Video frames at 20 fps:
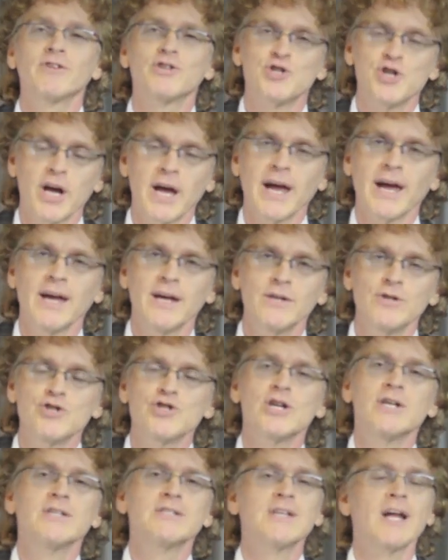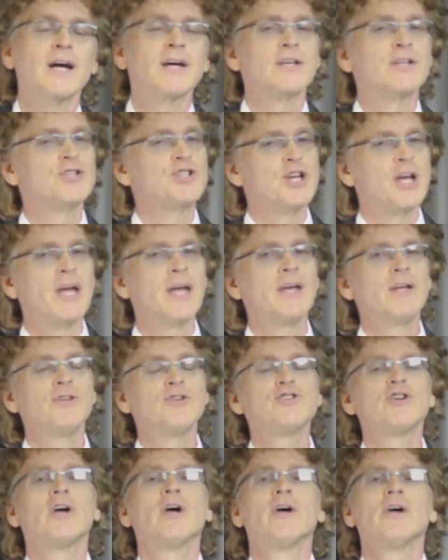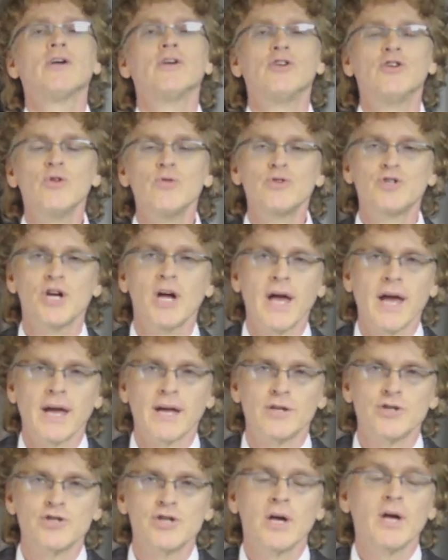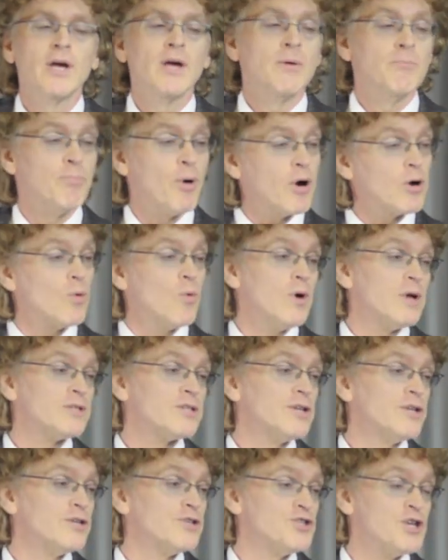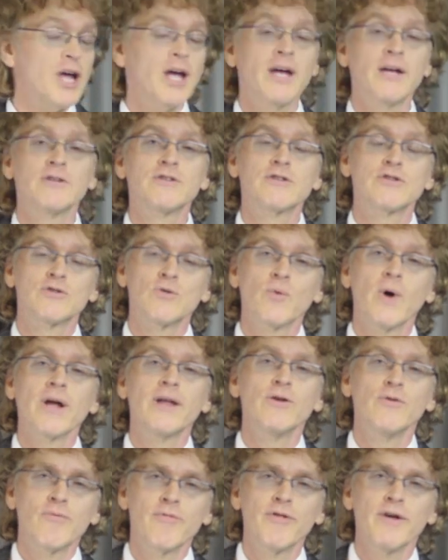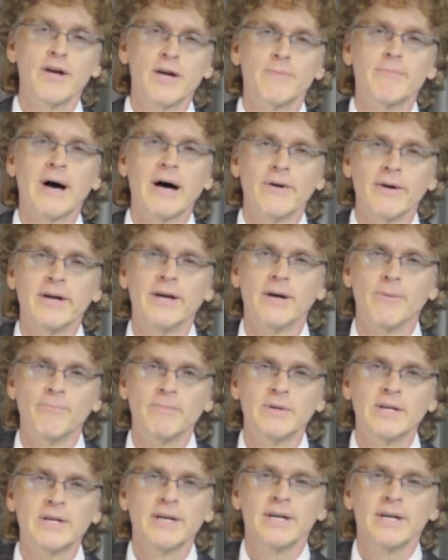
to change. He's not going to change. You change. And part of what's going to change is the way you think about Him.